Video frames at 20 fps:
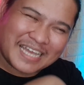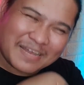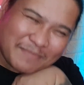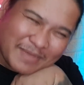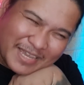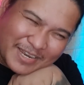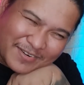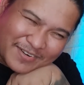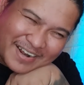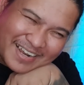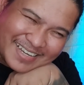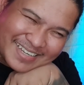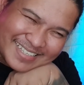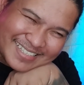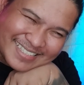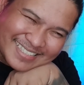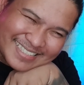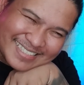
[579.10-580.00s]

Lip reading: Am I correct?